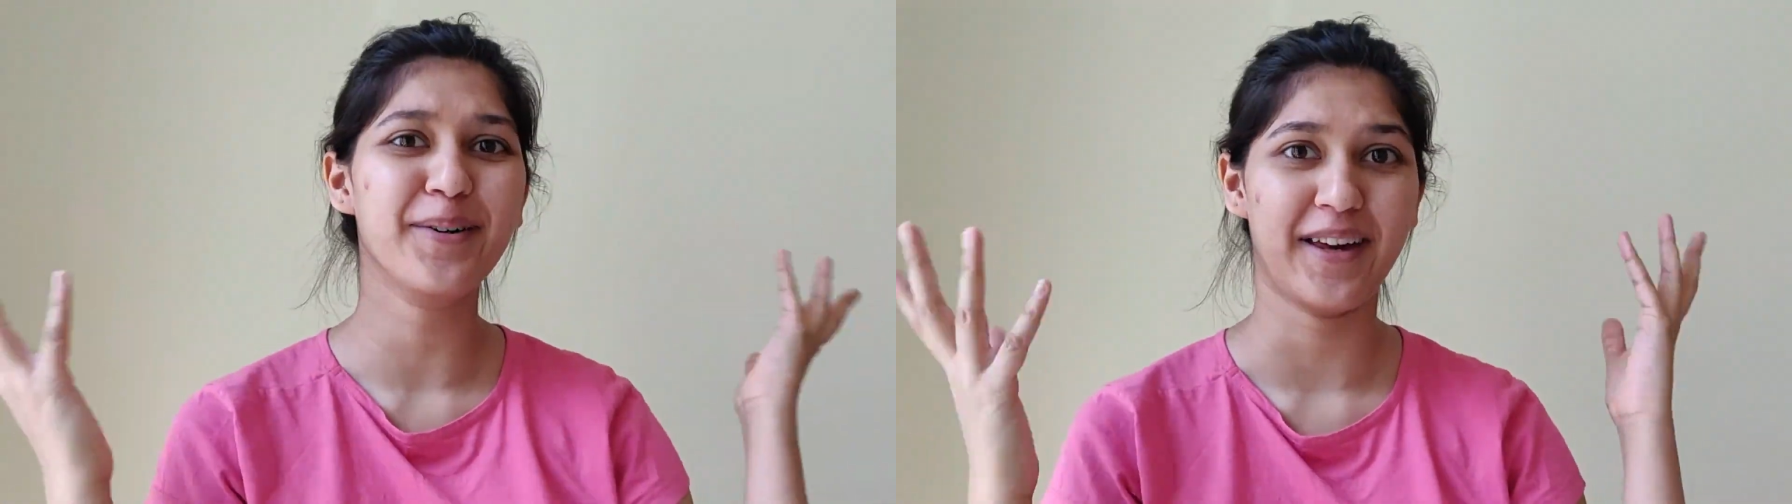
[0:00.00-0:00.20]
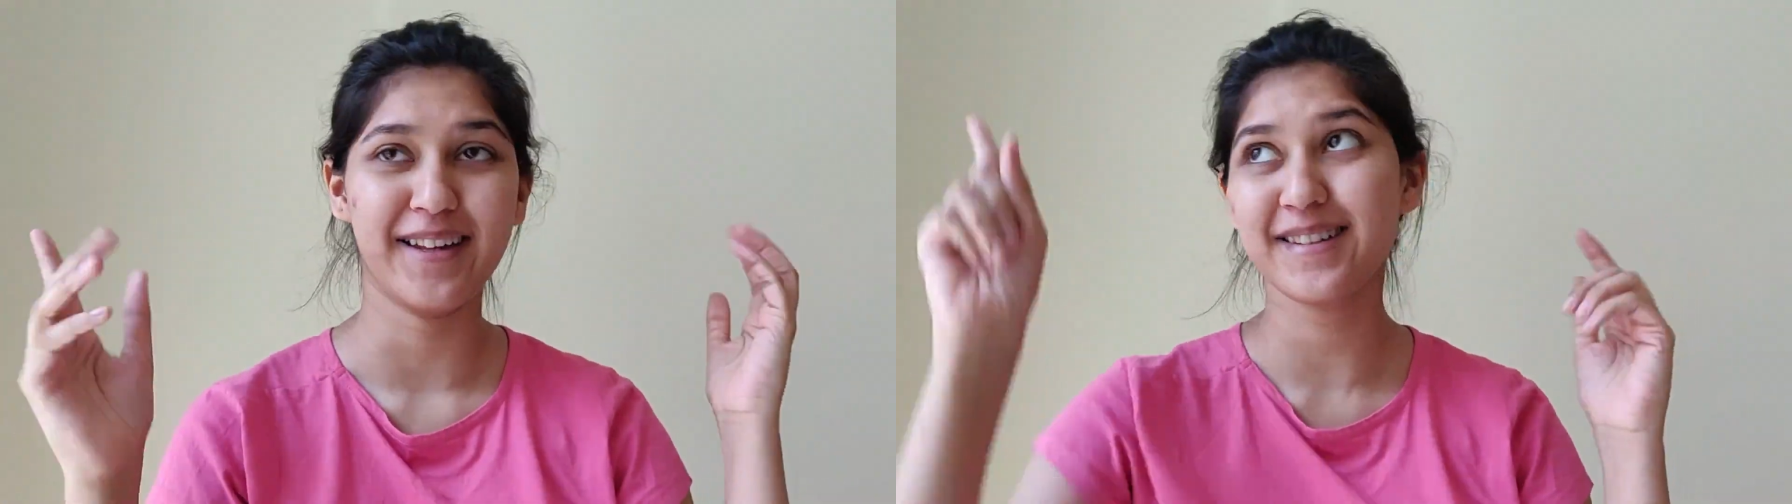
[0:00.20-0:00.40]

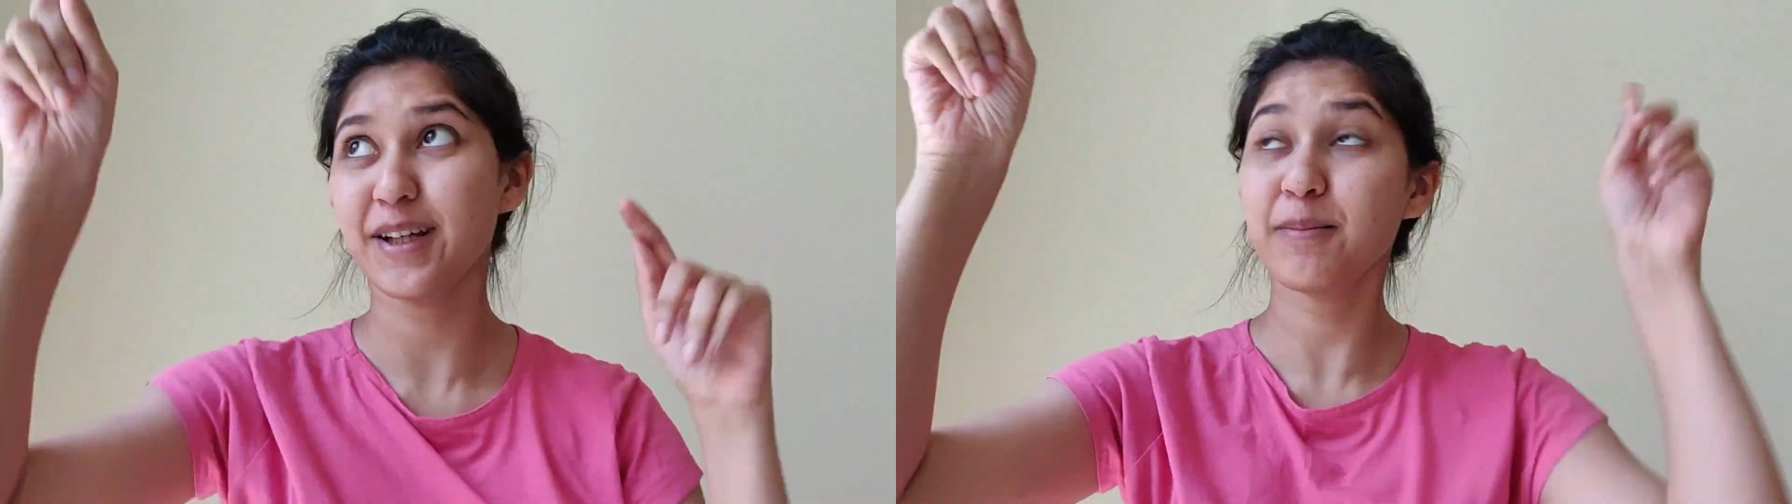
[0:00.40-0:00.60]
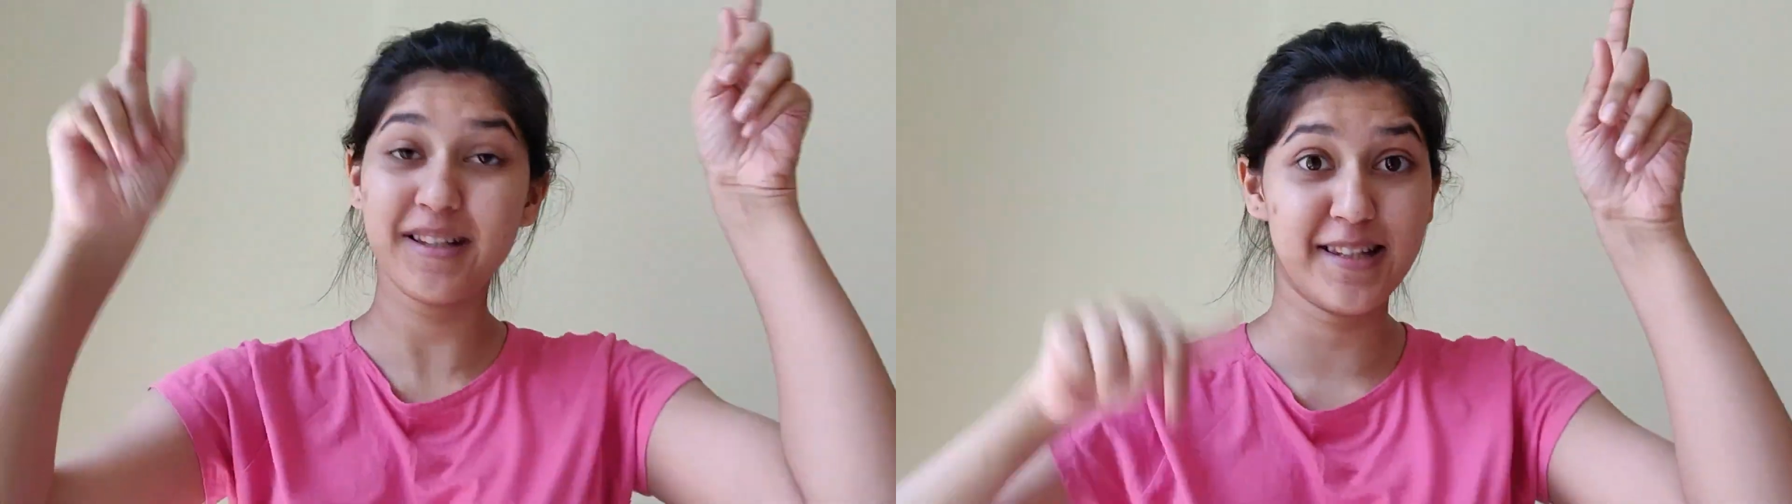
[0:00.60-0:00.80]
Okay, it's going to be